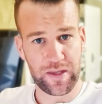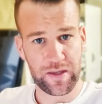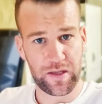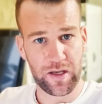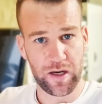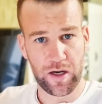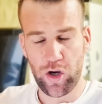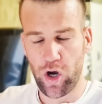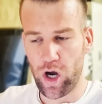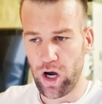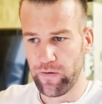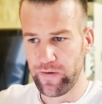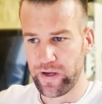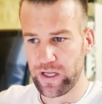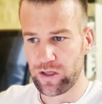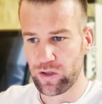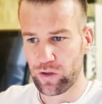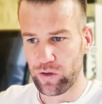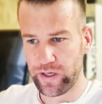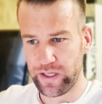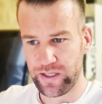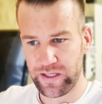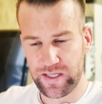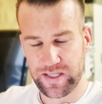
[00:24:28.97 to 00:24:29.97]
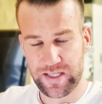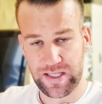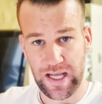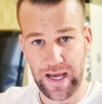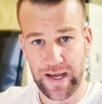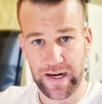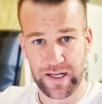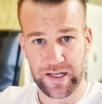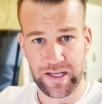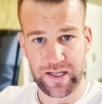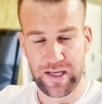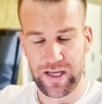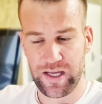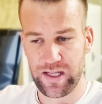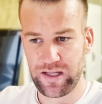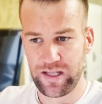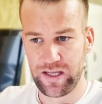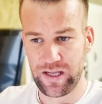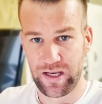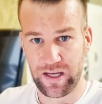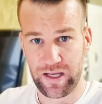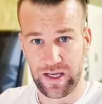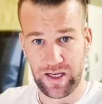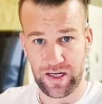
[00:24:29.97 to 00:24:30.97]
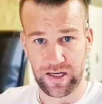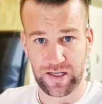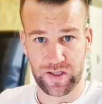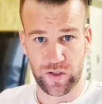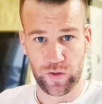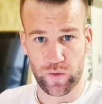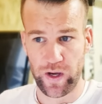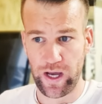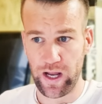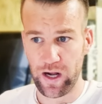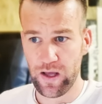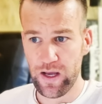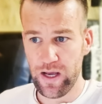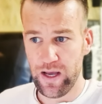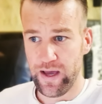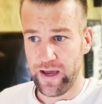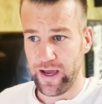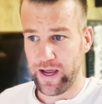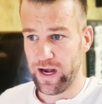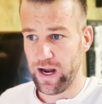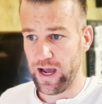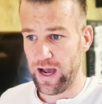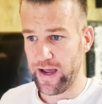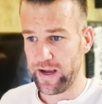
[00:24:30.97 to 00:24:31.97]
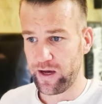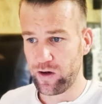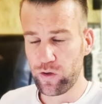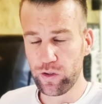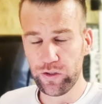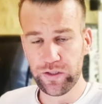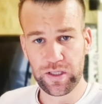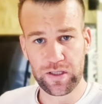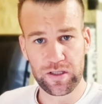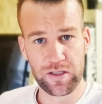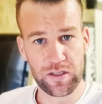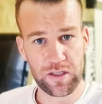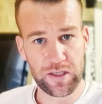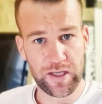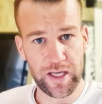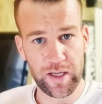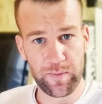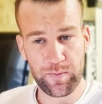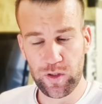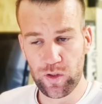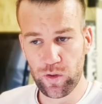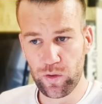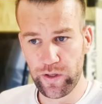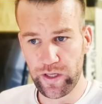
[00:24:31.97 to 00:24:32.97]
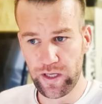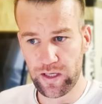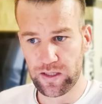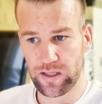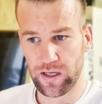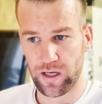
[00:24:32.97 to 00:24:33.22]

the COVID already started hitting in as well, and I couldn't keep doing the